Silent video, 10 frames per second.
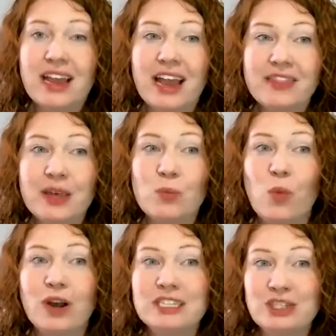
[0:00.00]
And then
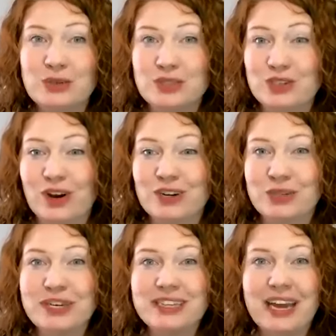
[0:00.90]
once you start
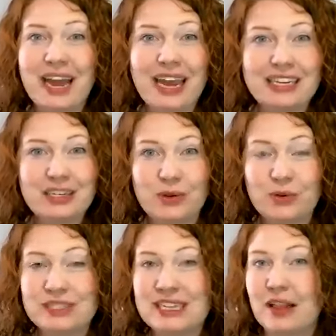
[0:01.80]
doing that and
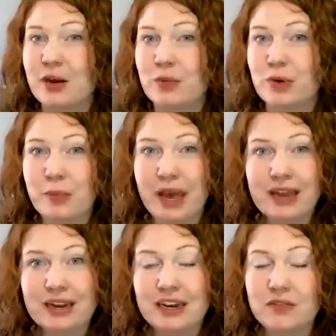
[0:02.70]
you sell it
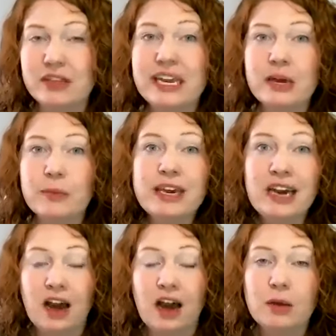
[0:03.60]
repetitively, it
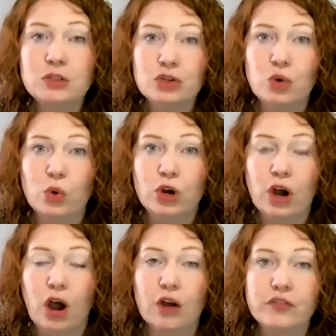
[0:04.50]
becomes your
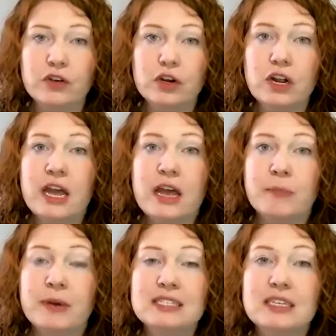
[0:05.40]
core offer
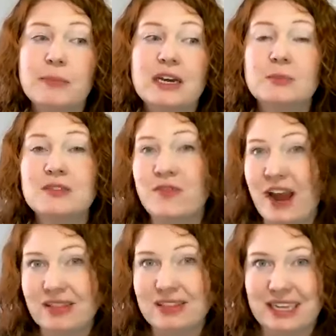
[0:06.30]
because it becomes
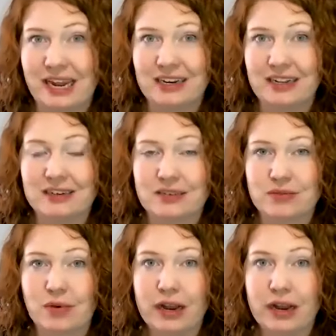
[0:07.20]
validated,
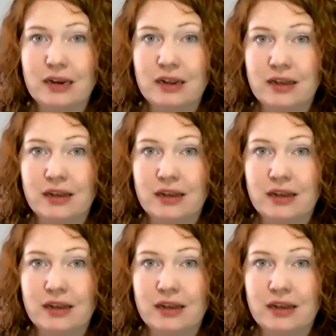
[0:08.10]
right?